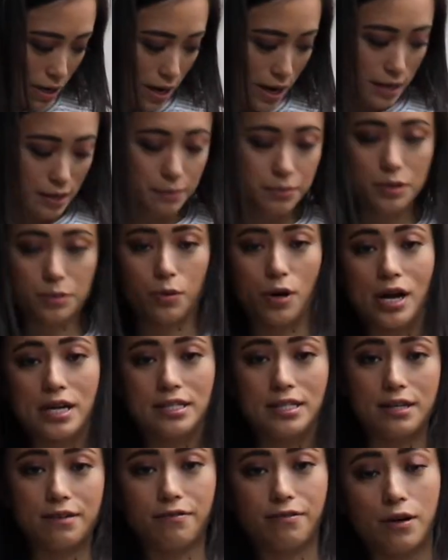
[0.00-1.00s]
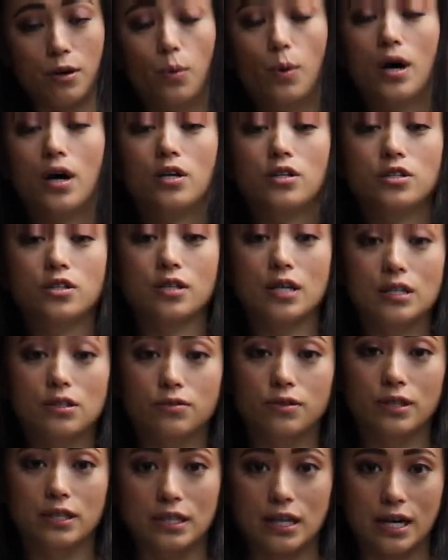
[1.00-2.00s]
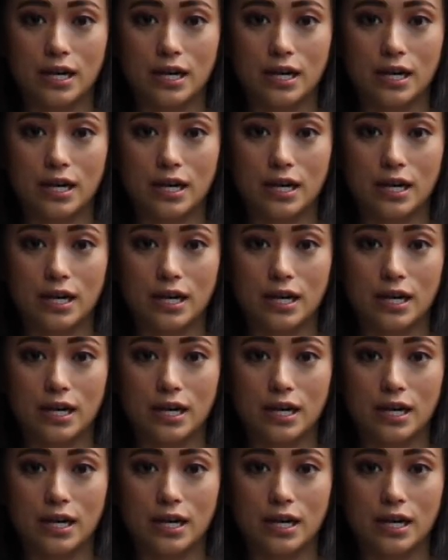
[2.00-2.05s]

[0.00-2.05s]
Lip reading: and I'm surprised they fit well, so that's really